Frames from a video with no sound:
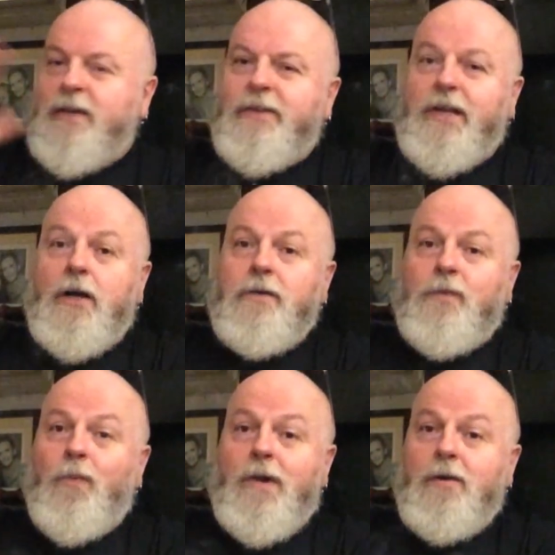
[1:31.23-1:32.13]
The
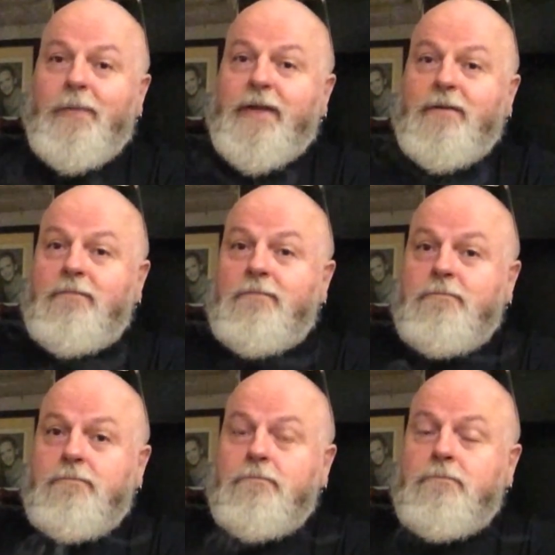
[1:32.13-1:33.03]
overwhelming
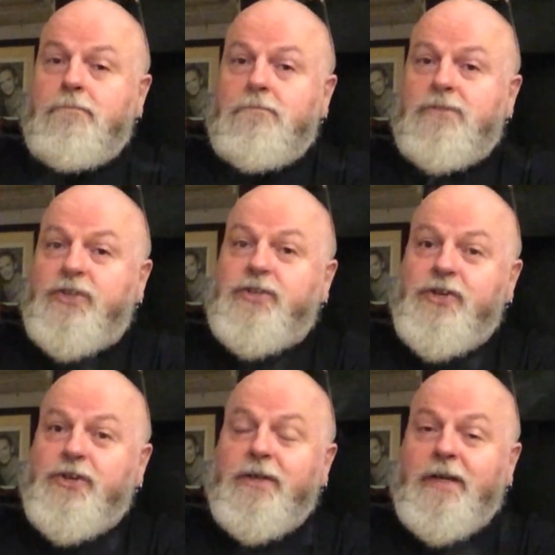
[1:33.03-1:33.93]

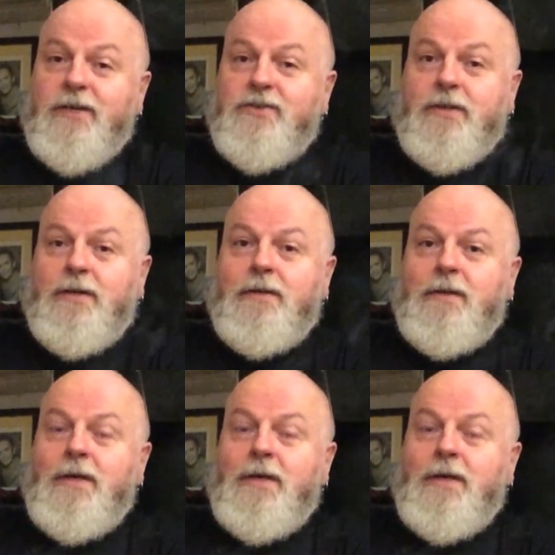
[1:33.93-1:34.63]
decision is that